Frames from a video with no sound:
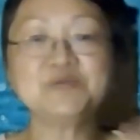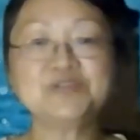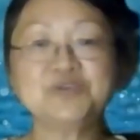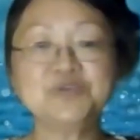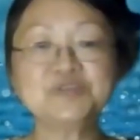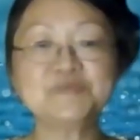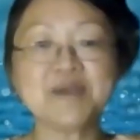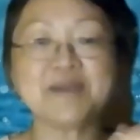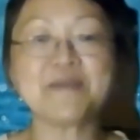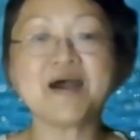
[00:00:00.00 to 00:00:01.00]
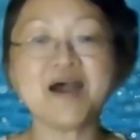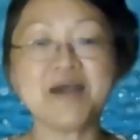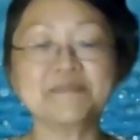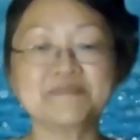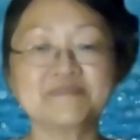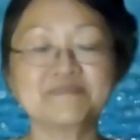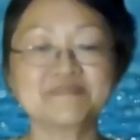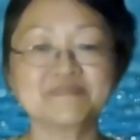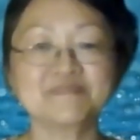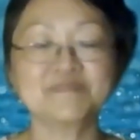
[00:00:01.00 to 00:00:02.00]
would use my palm.
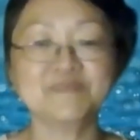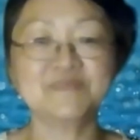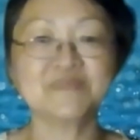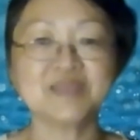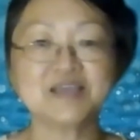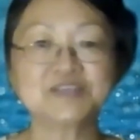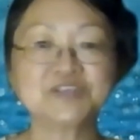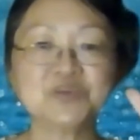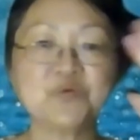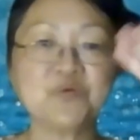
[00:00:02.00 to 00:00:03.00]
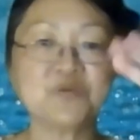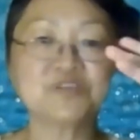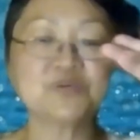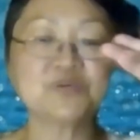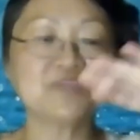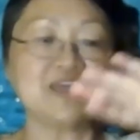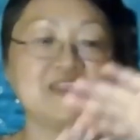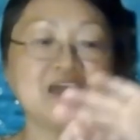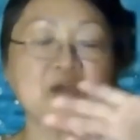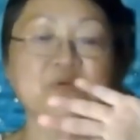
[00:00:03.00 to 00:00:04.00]
Okay. So
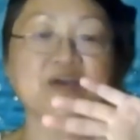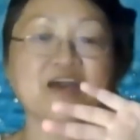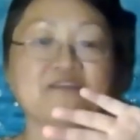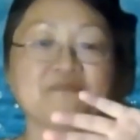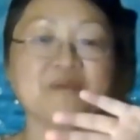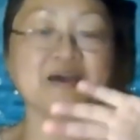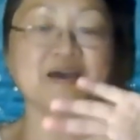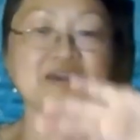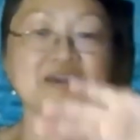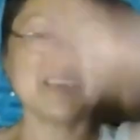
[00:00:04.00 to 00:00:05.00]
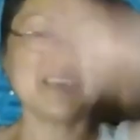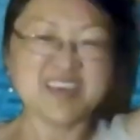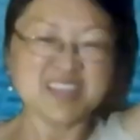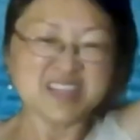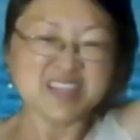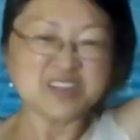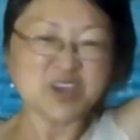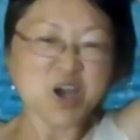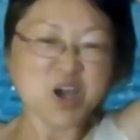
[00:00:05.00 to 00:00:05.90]
then I would have the